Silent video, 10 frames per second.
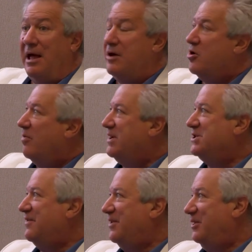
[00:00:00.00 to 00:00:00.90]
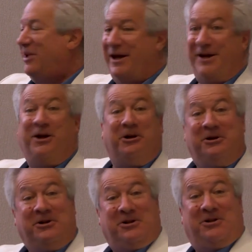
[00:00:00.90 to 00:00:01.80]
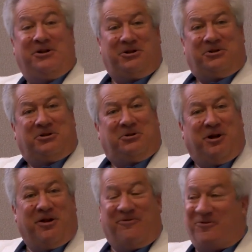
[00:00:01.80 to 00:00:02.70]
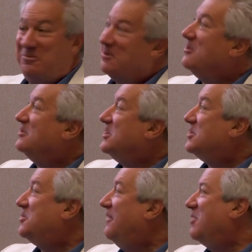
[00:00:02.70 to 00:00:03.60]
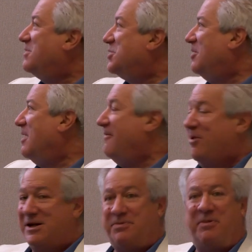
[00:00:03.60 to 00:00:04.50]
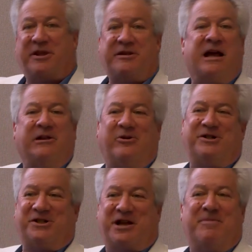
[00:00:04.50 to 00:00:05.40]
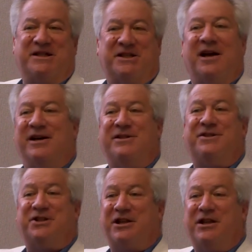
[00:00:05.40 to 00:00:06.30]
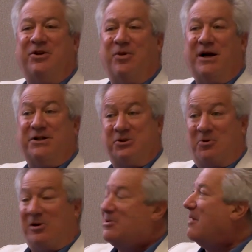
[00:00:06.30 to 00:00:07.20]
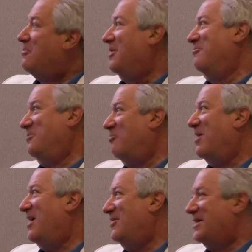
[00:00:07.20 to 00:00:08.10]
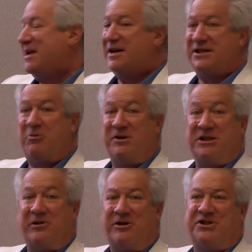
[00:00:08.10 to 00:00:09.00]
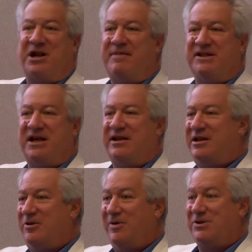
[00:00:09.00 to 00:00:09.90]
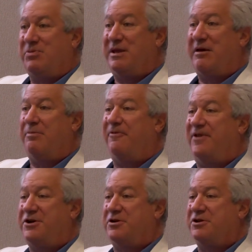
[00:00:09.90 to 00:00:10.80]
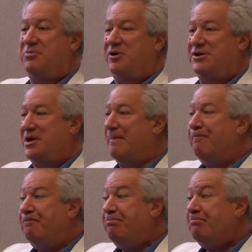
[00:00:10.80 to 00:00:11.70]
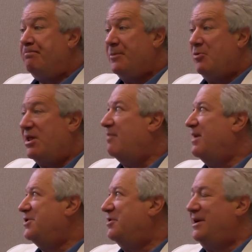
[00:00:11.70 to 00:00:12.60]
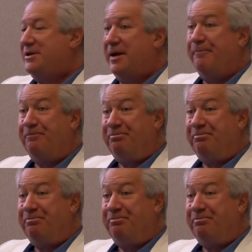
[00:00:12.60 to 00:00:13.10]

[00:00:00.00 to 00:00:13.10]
And nobody's even, like, if it's a trivia question, if you ask people the ten largest M S As in the U S, okay, well, the, the way I like to ask it, what's the largest M S A in the U S without a professional sports team, without a major league team?